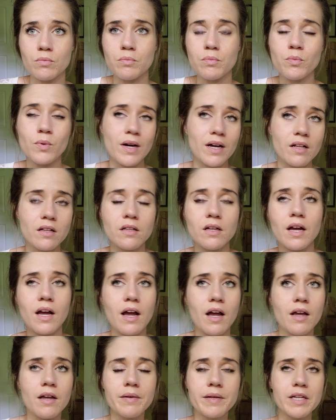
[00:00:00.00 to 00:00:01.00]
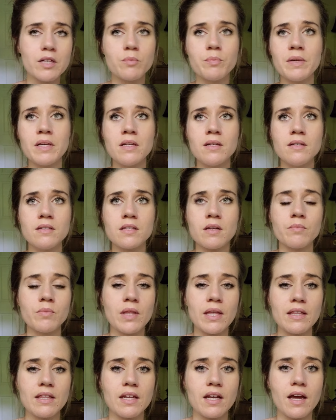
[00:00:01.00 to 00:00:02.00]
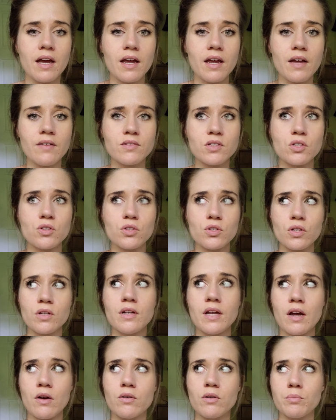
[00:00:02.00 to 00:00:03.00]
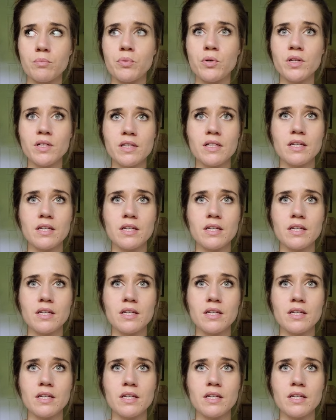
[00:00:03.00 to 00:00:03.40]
Well, it'll be something that I have to learn how to put